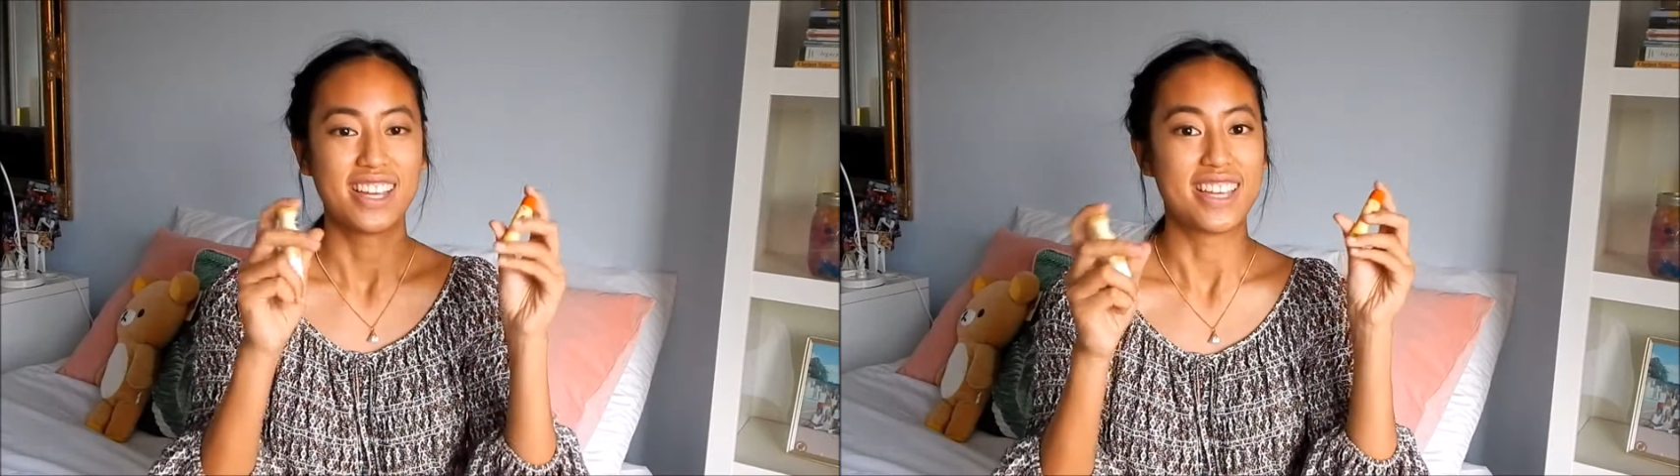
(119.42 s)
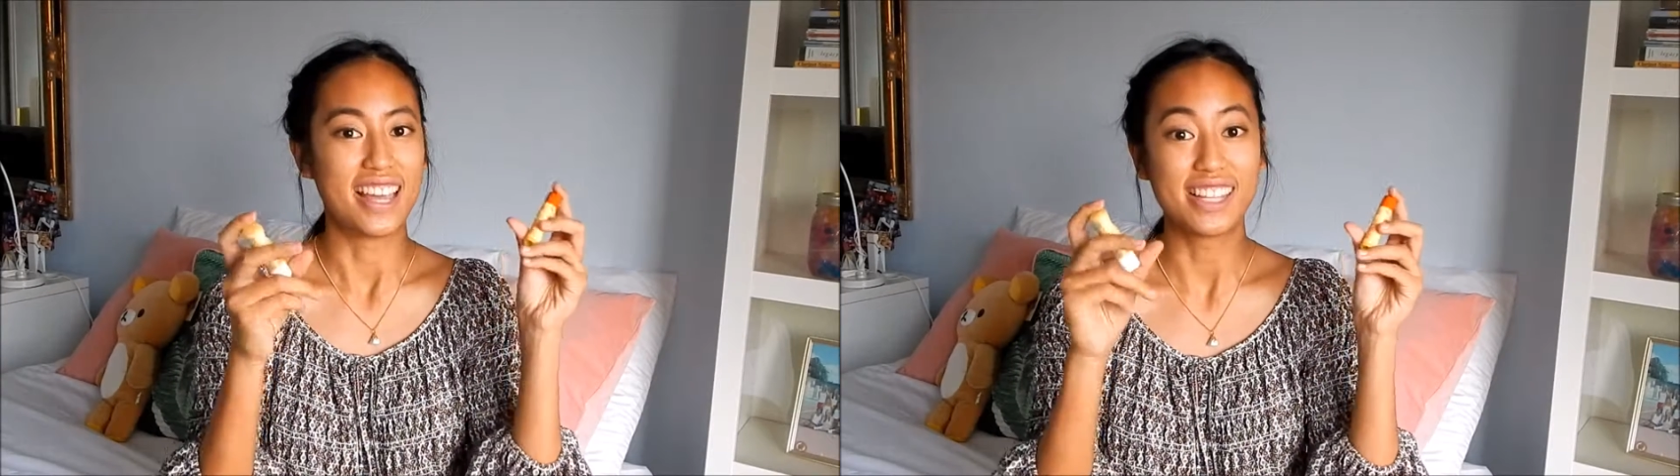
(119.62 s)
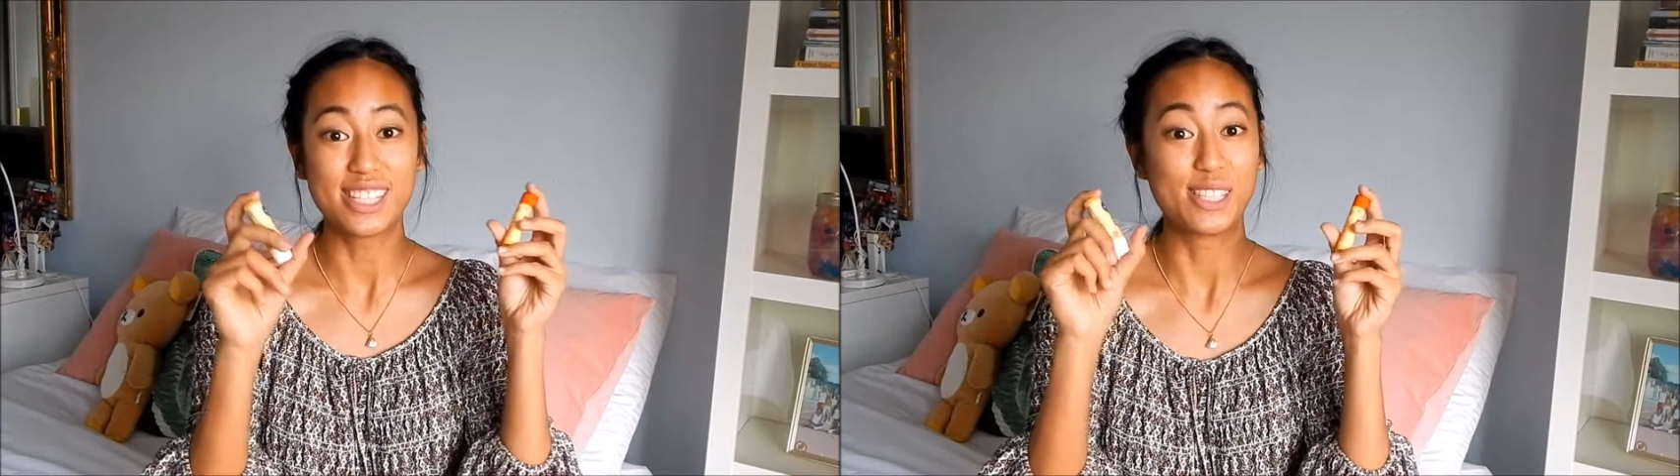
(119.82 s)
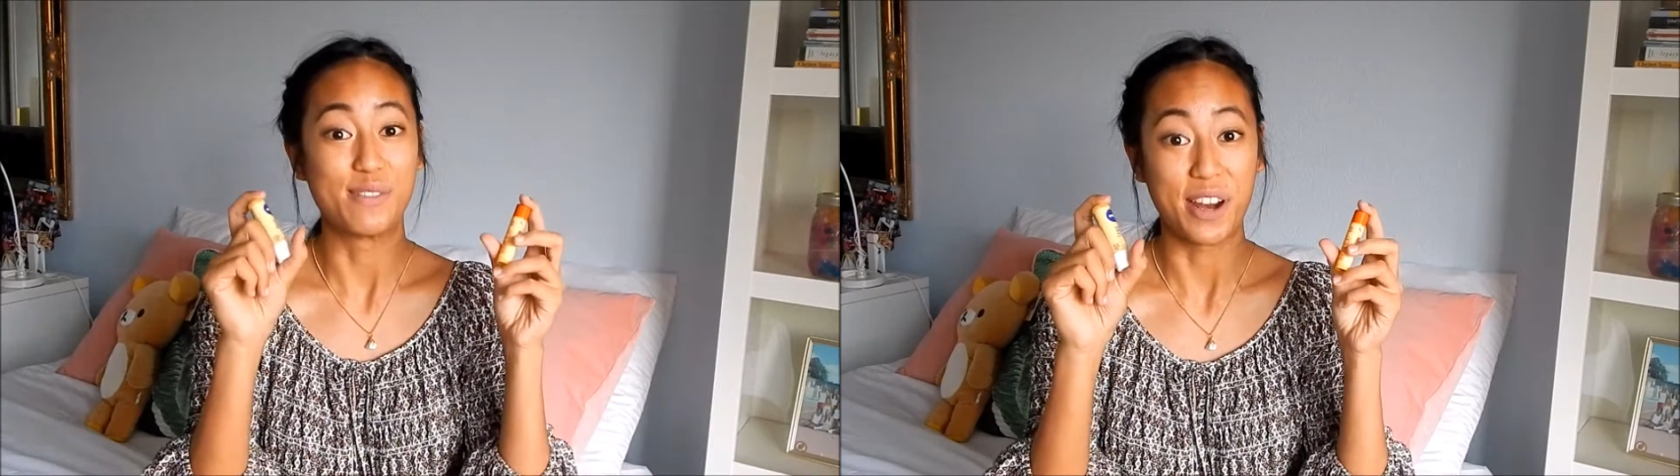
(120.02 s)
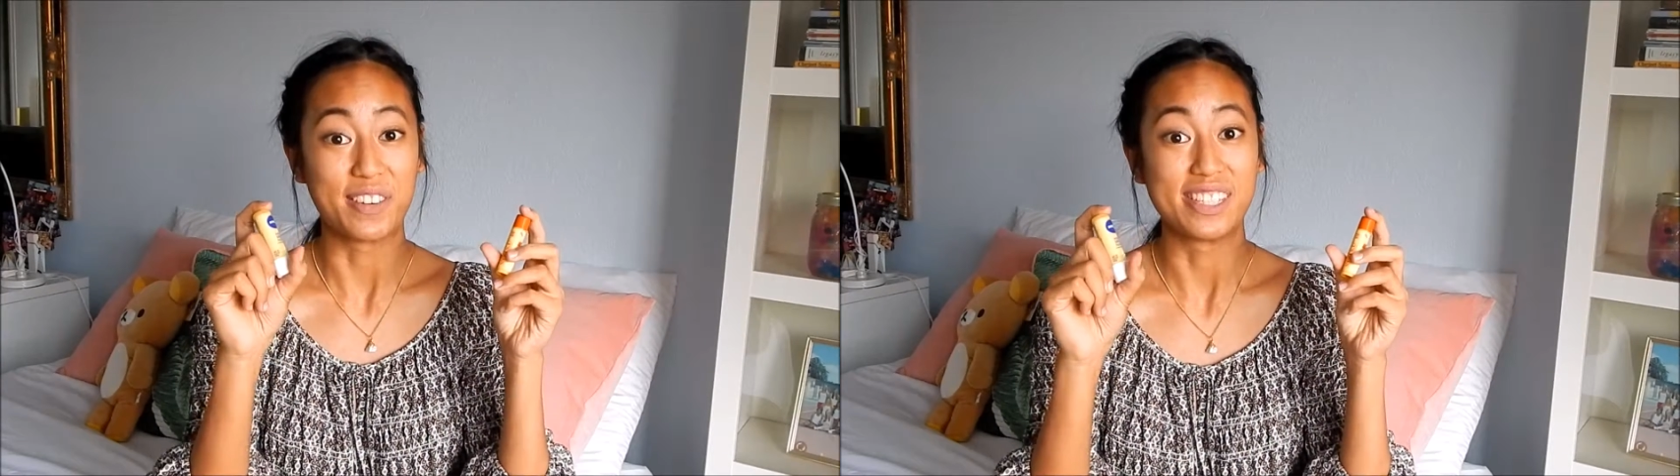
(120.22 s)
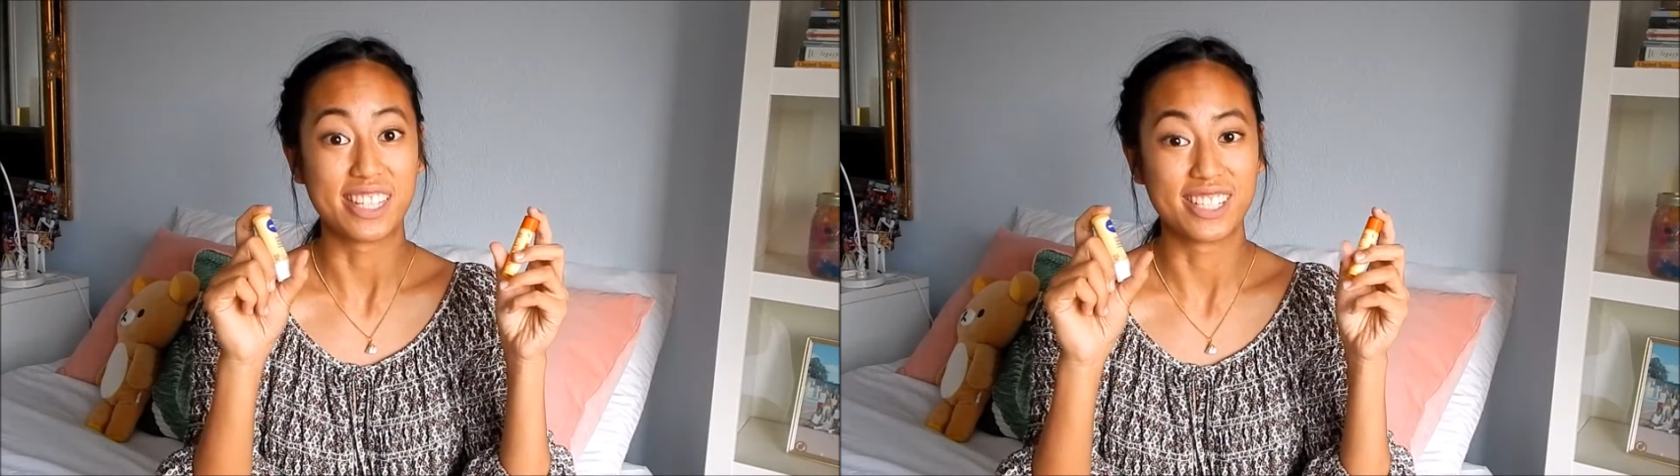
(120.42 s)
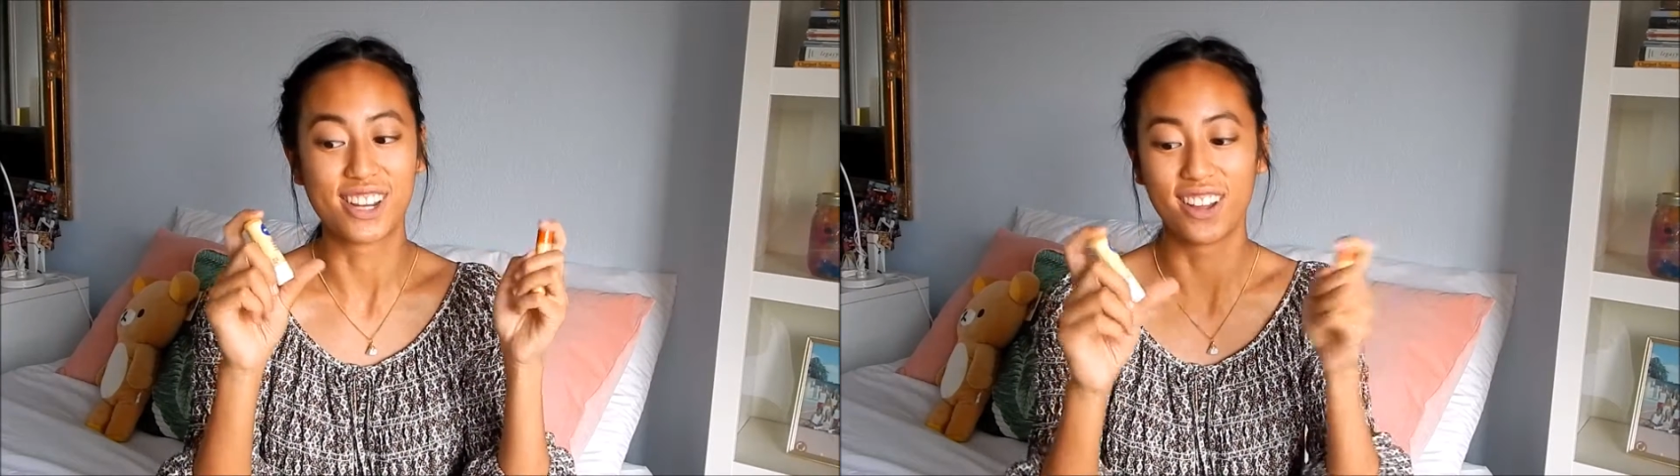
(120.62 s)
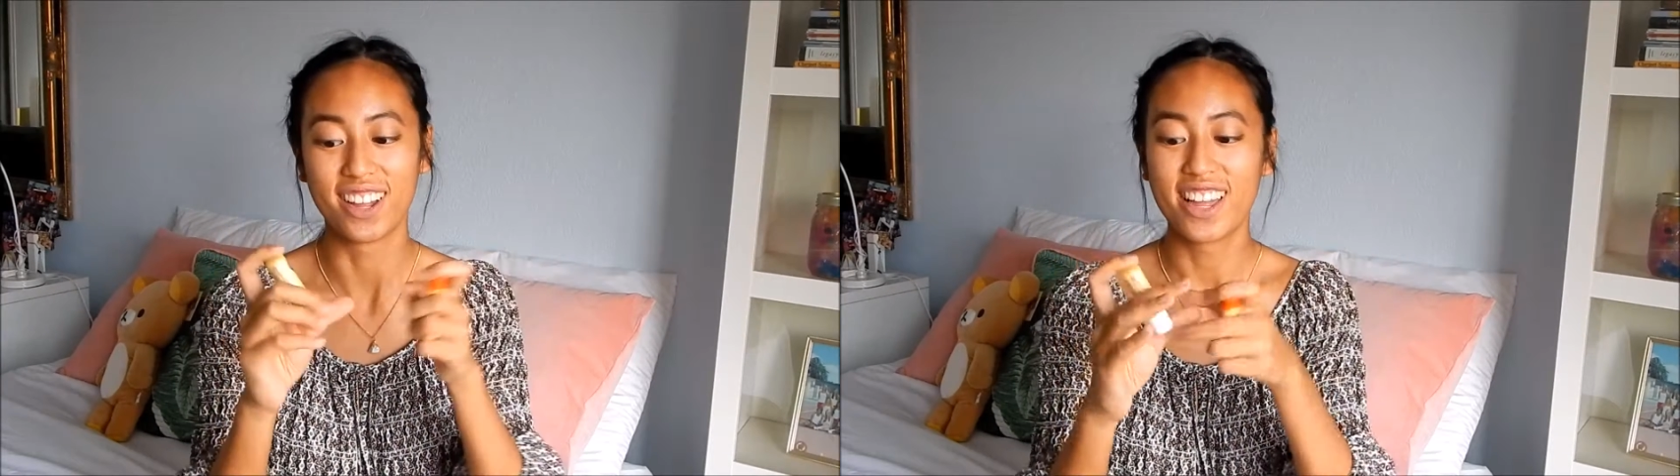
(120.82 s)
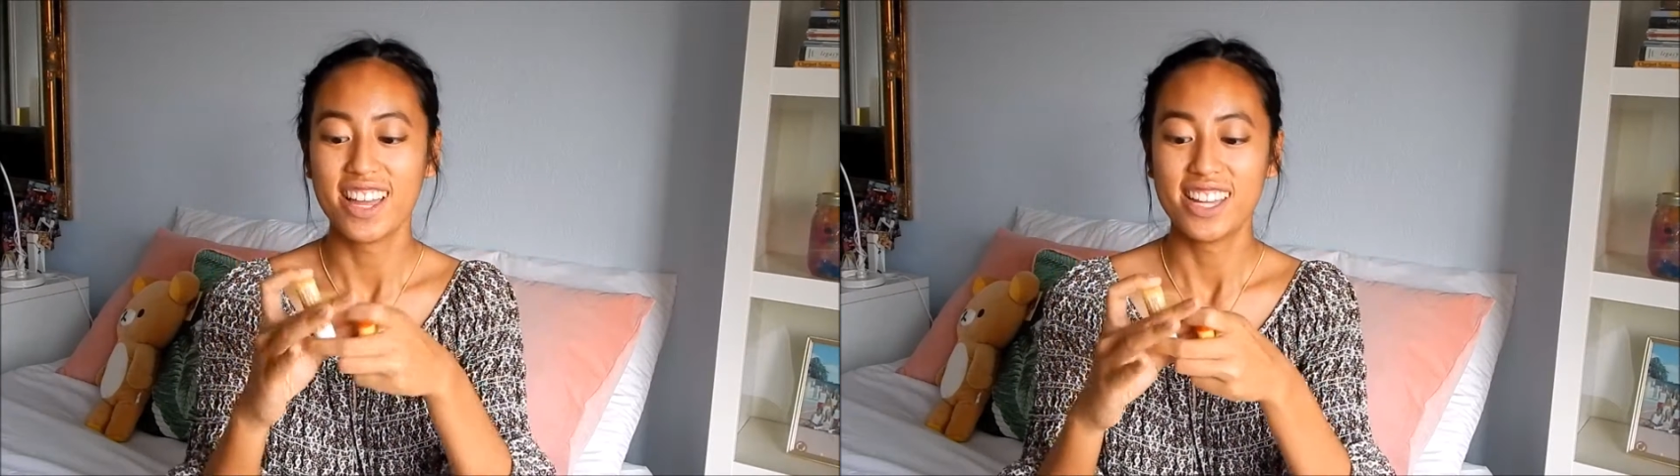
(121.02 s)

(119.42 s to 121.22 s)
yeah, this is very essential.